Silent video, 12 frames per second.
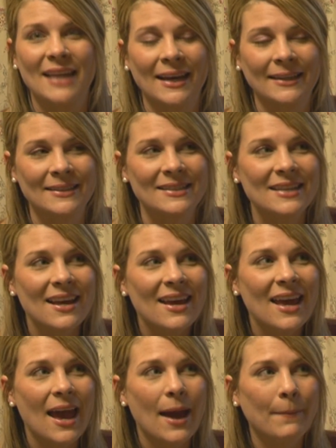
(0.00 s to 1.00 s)
And
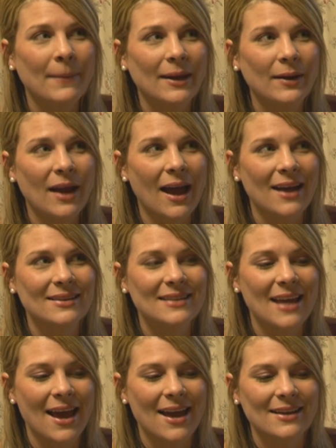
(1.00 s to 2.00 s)
I mean, us
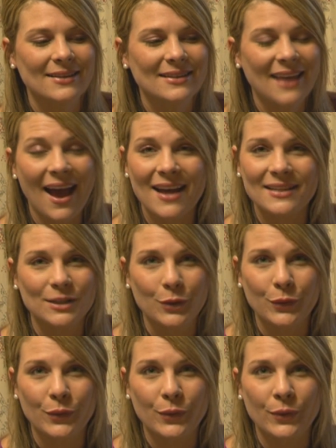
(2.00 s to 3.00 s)
as cast and
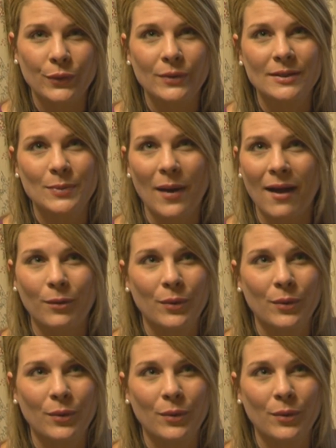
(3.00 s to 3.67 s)
crew as well,